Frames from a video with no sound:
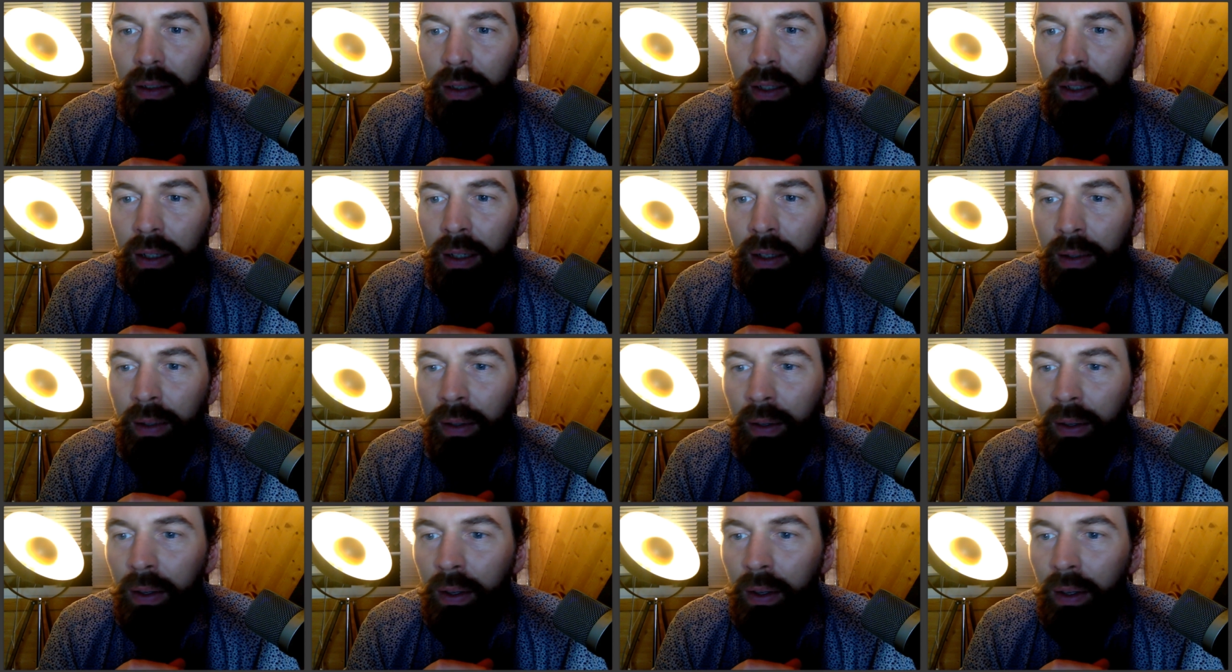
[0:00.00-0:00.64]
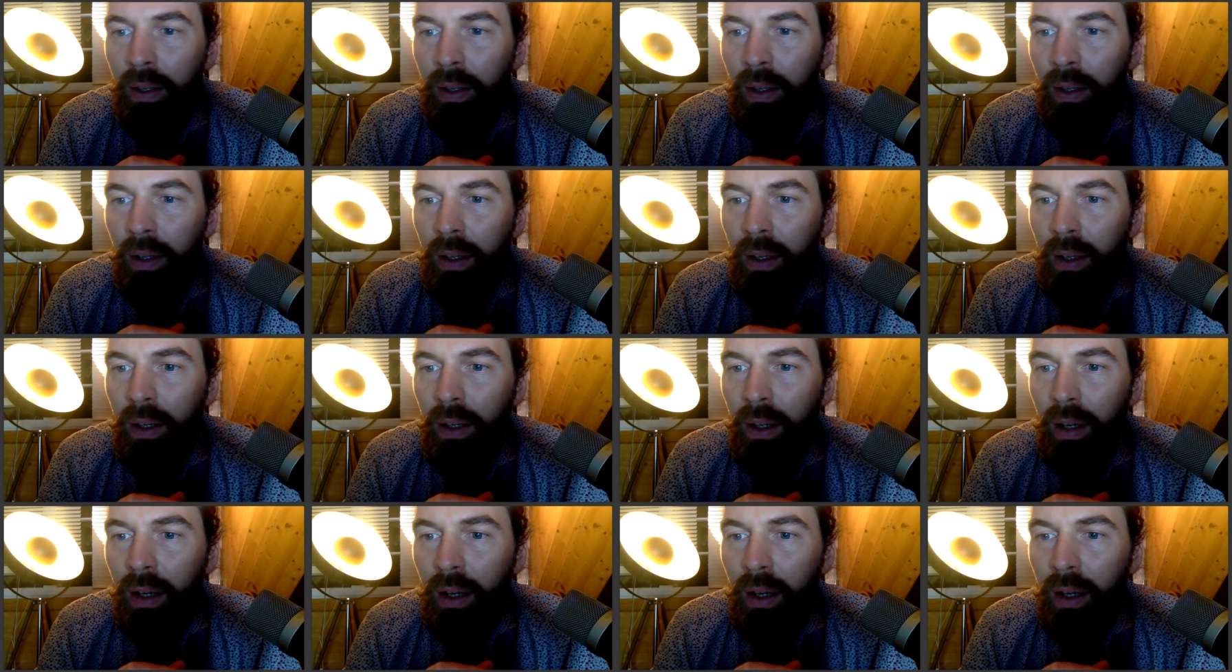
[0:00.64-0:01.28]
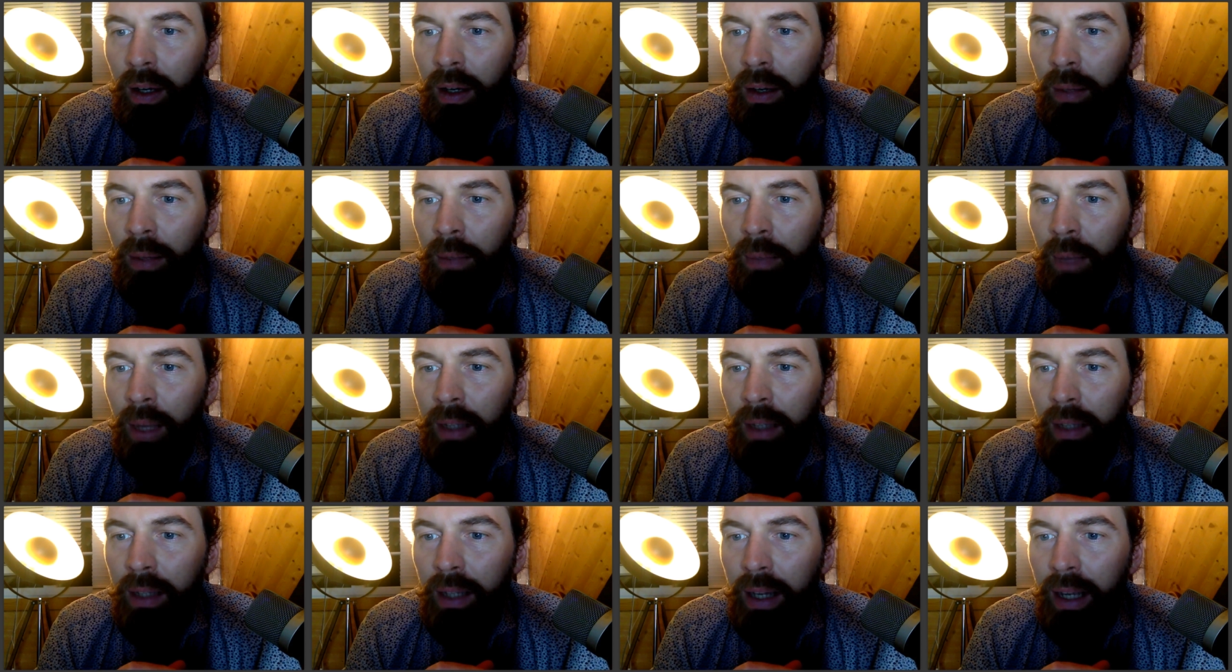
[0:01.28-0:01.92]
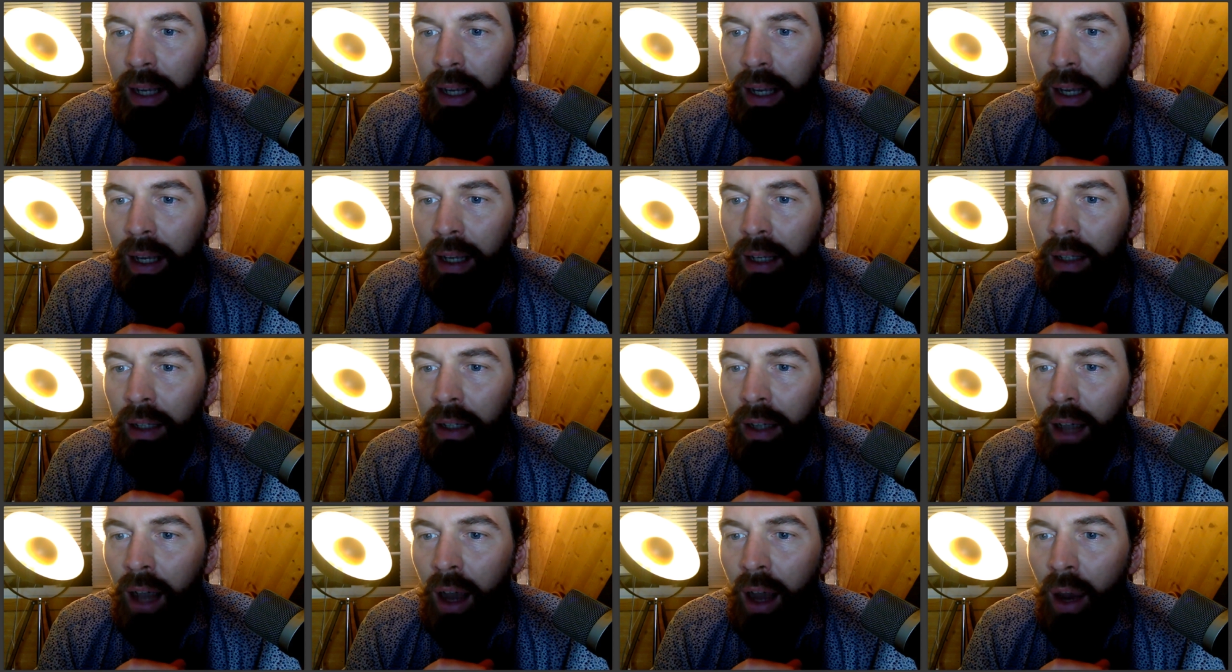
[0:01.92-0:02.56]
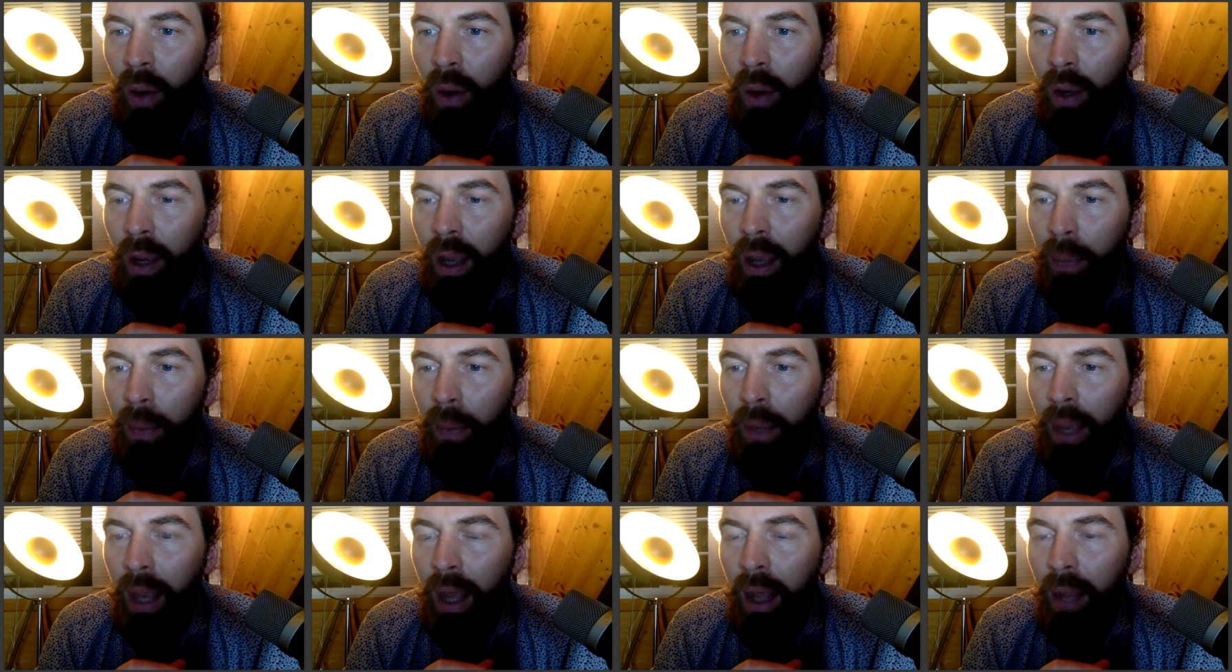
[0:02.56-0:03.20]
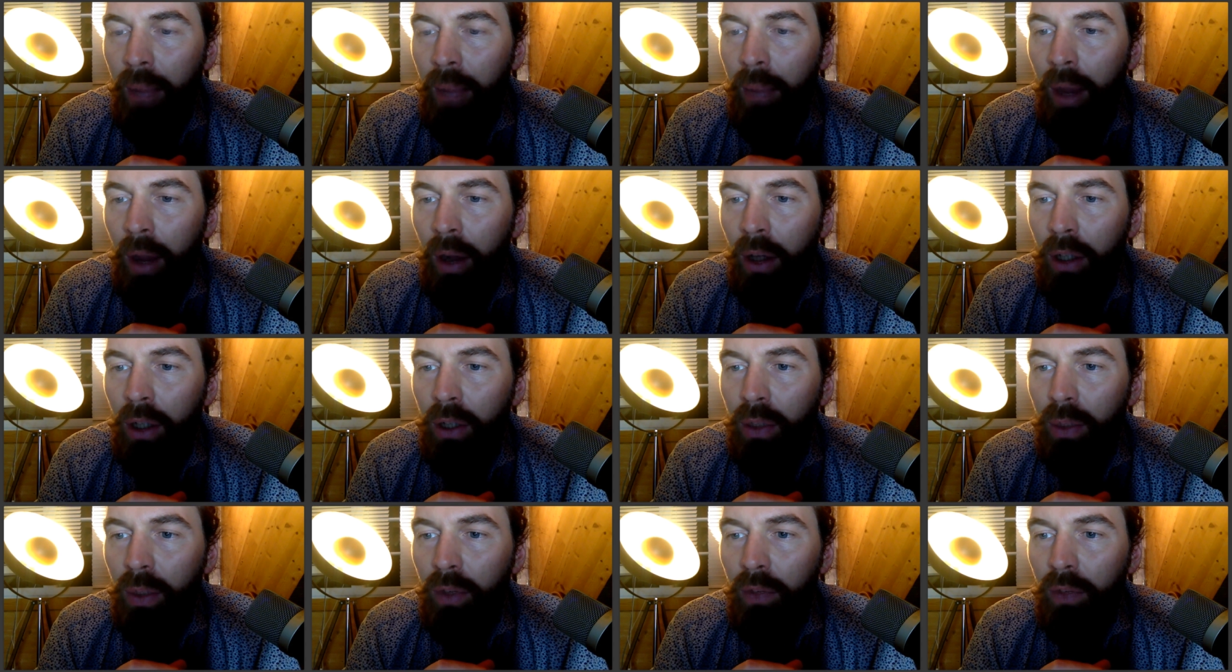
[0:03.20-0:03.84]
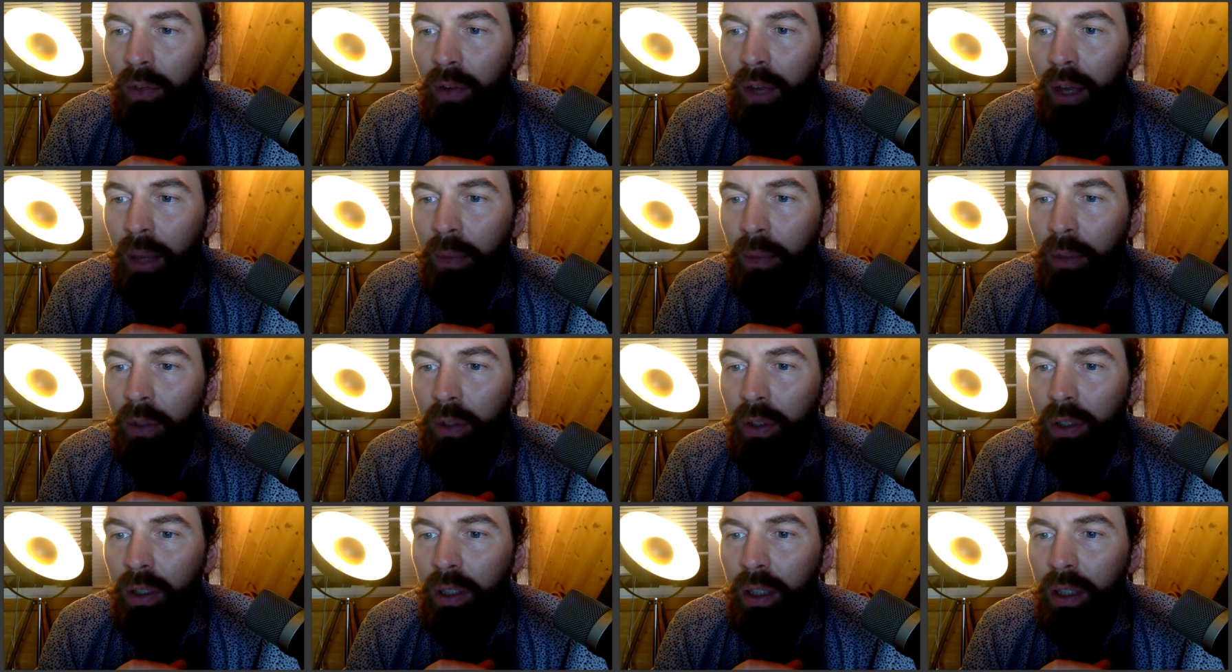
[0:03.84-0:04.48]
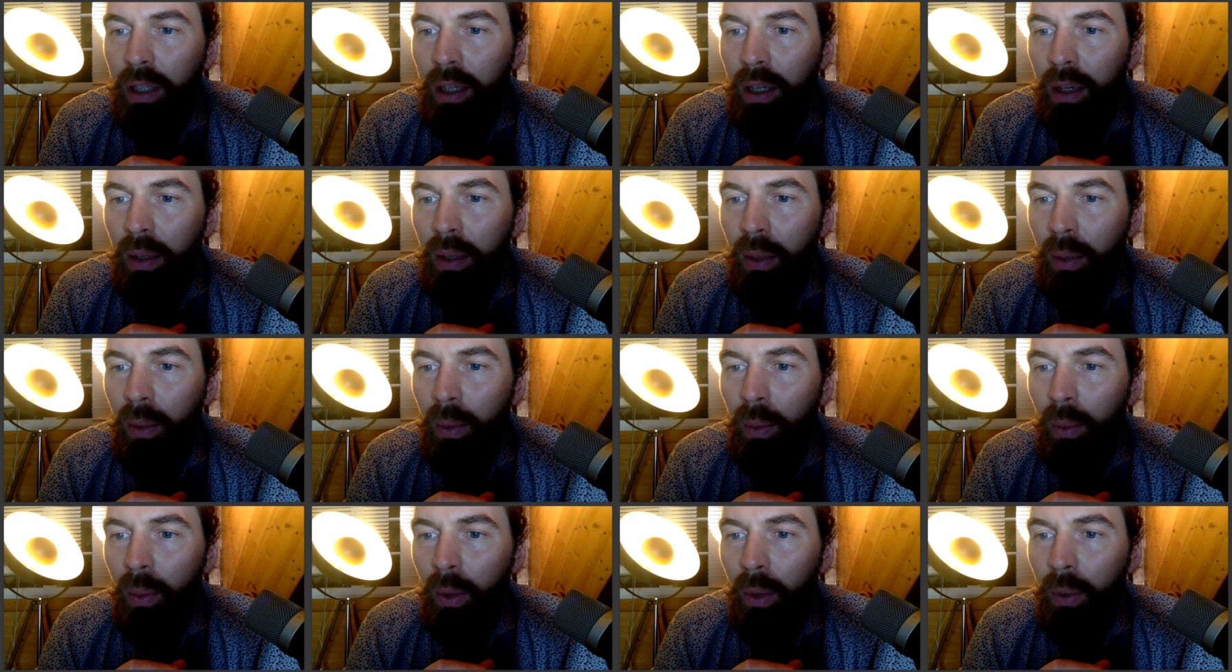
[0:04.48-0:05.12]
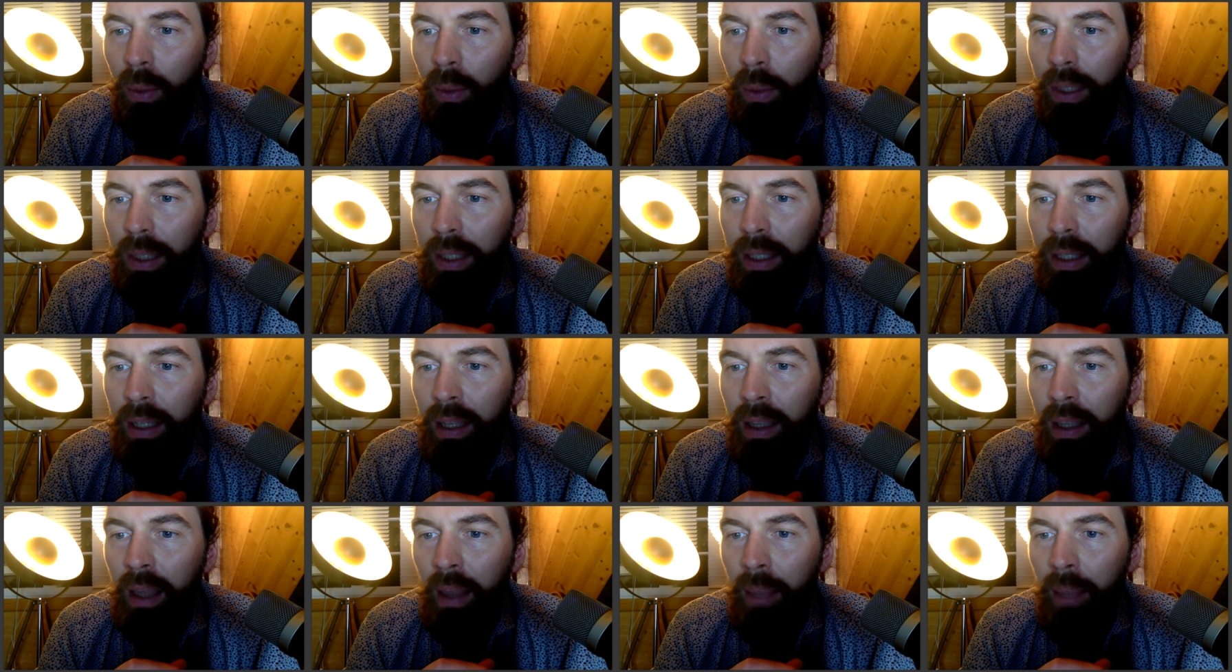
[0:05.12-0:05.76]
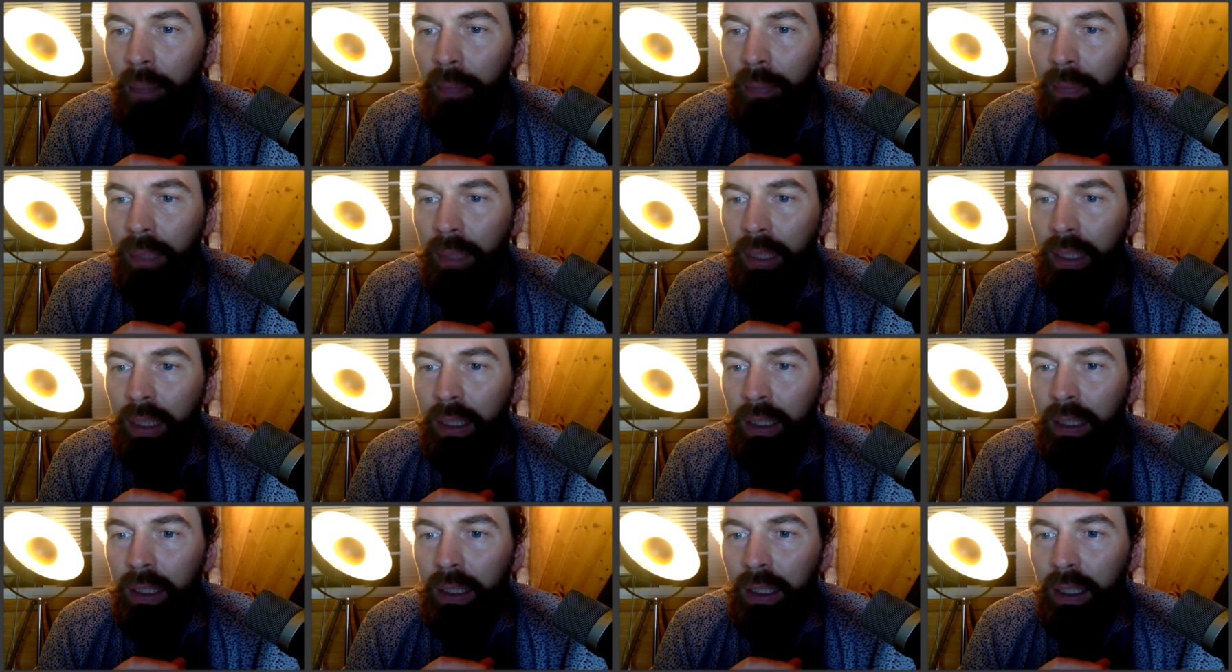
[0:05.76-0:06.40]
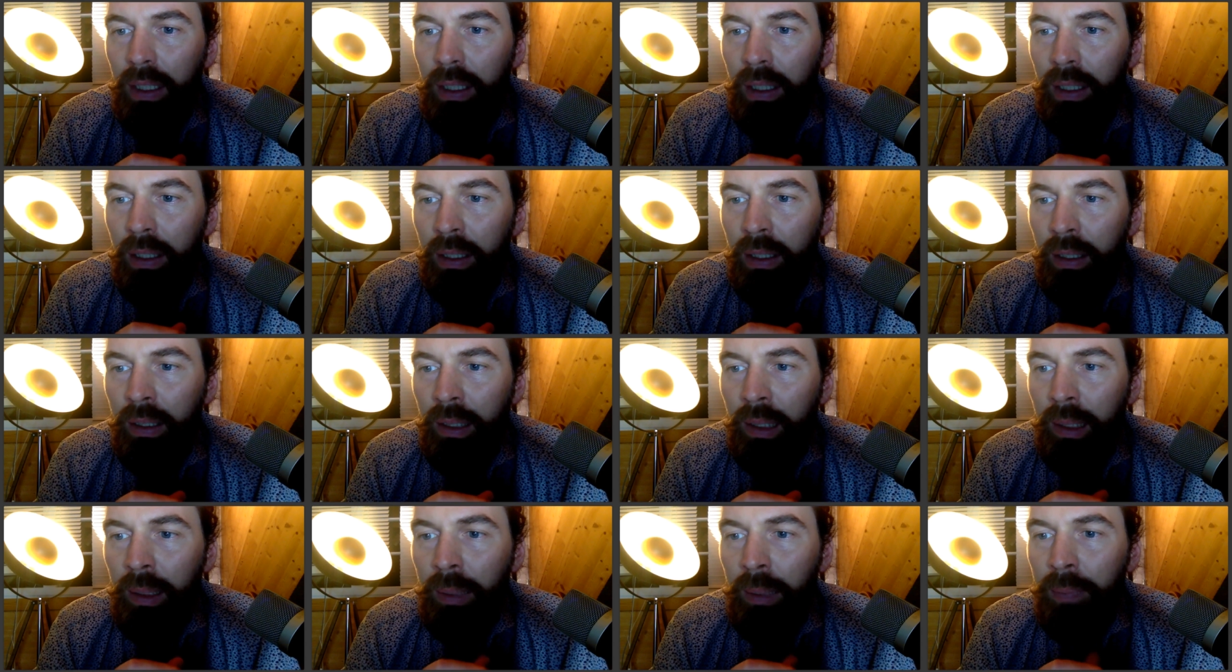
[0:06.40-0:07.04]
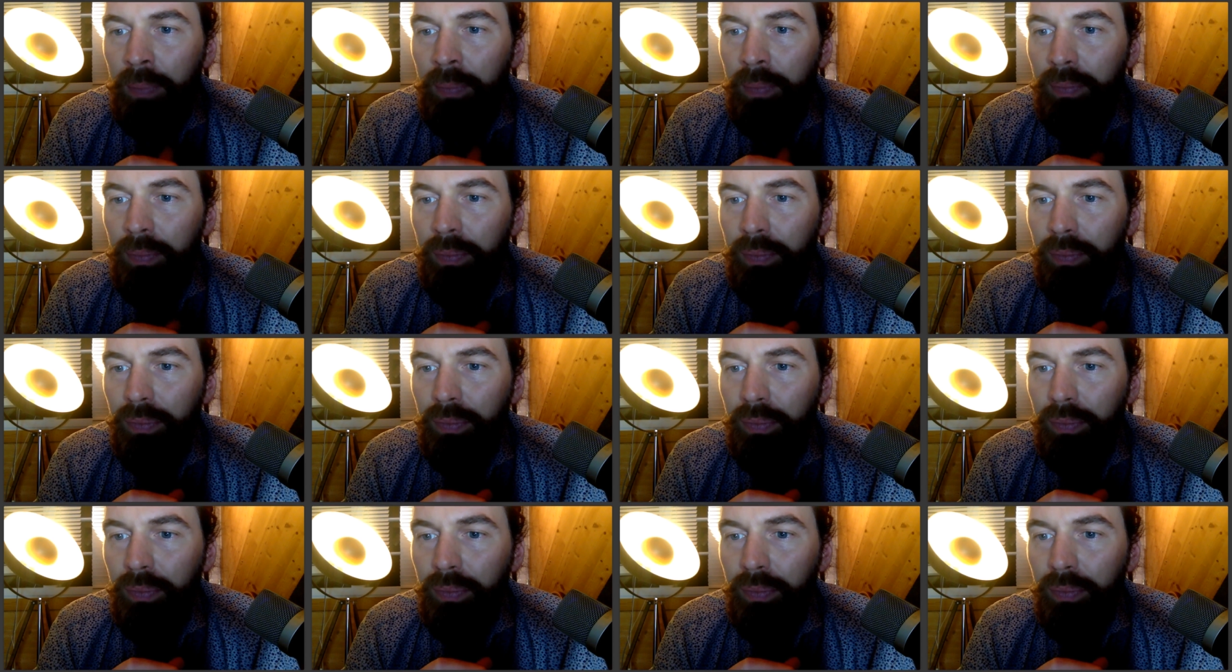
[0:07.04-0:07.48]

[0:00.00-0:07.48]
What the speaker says: Yeah. Andrea, how can we help our twin flame to see what we see in them? Um,